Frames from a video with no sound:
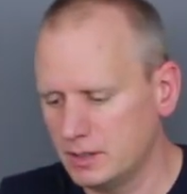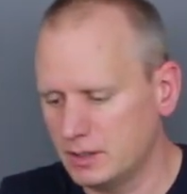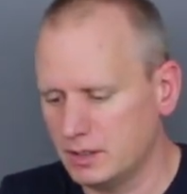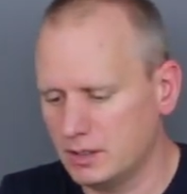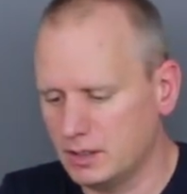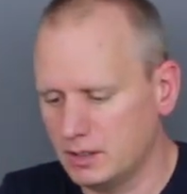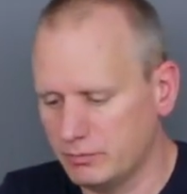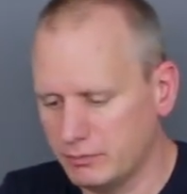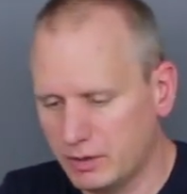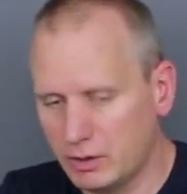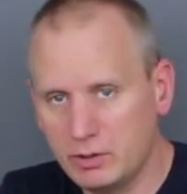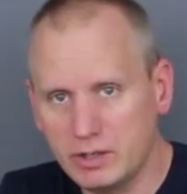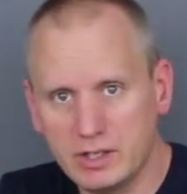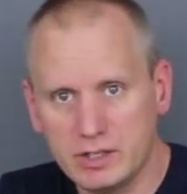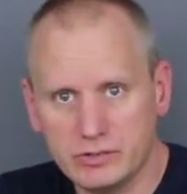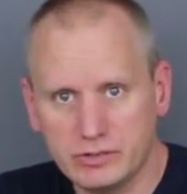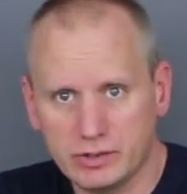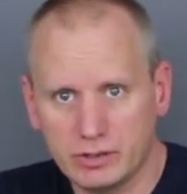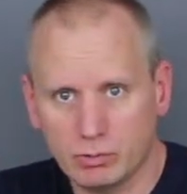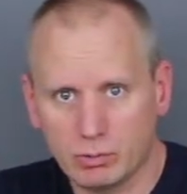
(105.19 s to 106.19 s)
Very
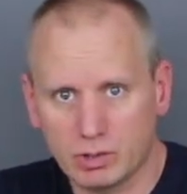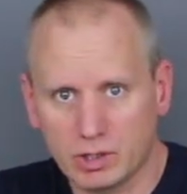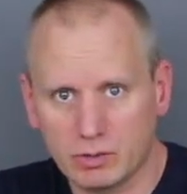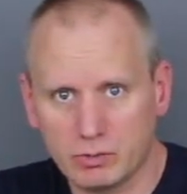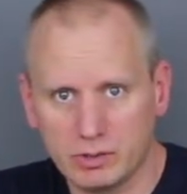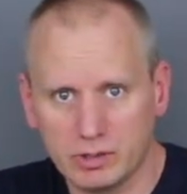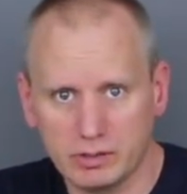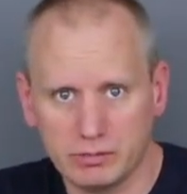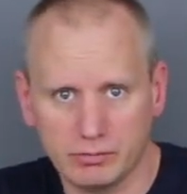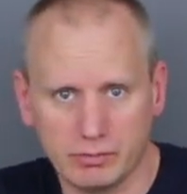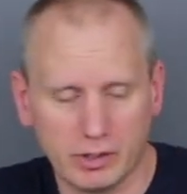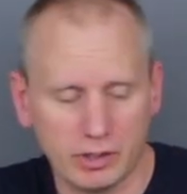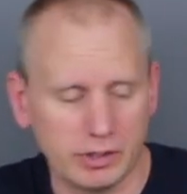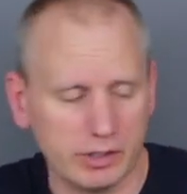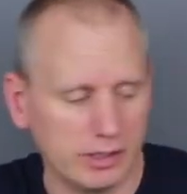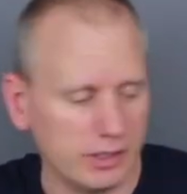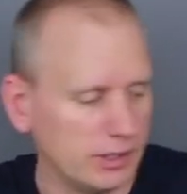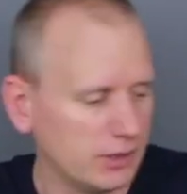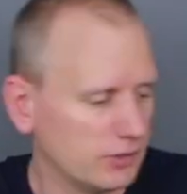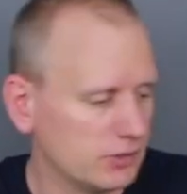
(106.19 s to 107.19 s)
easy to work with and
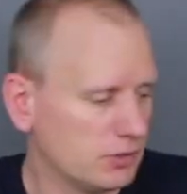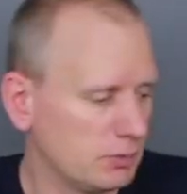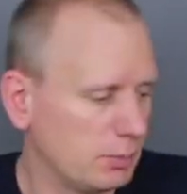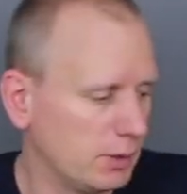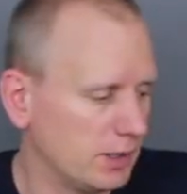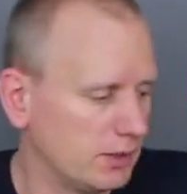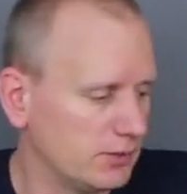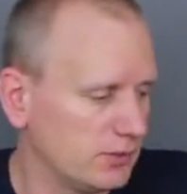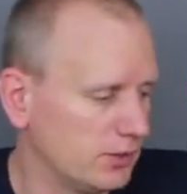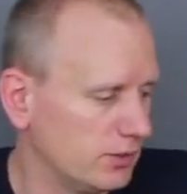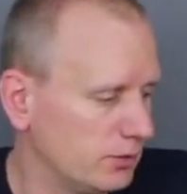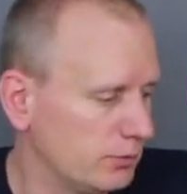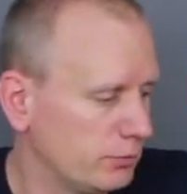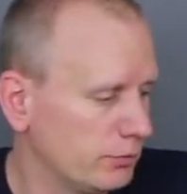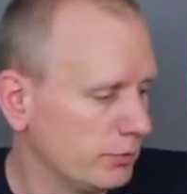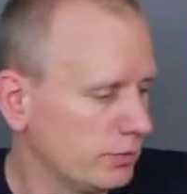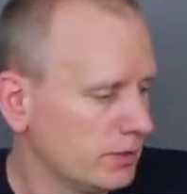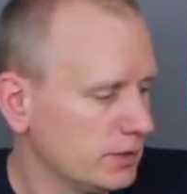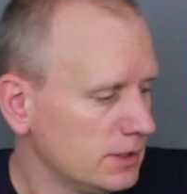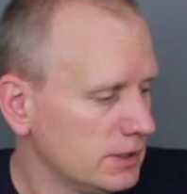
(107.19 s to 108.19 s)
very
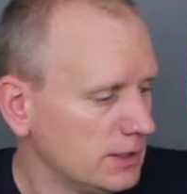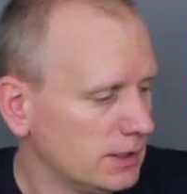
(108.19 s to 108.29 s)
inexpensive.